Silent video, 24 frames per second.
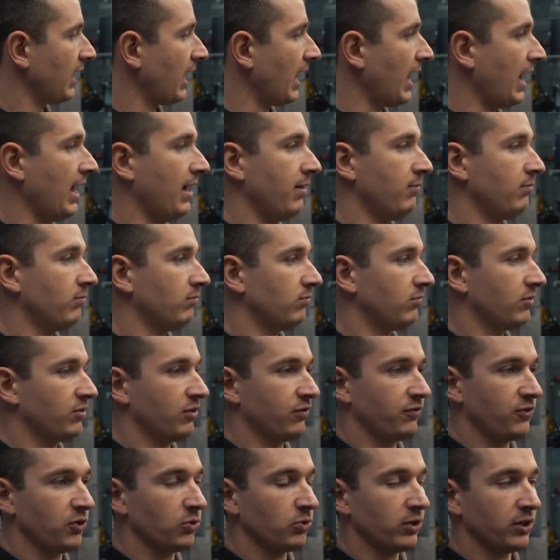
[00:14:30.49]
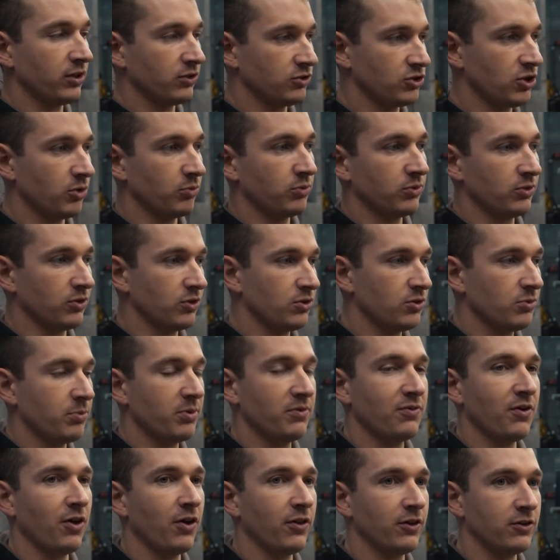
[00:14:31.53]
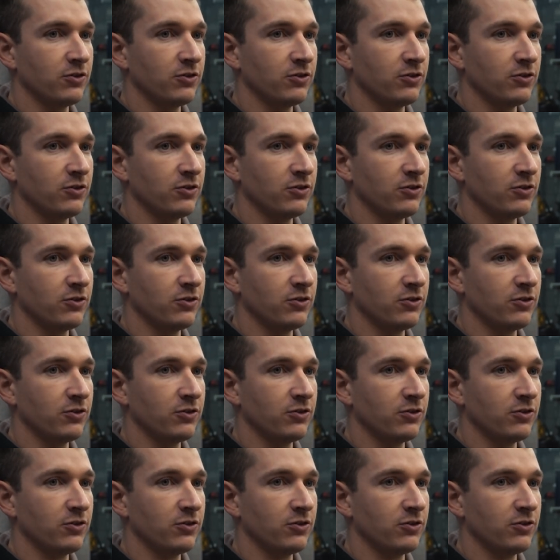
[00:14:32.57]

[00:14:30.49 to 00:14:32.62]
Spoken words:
There's a few little jobs we're going to do before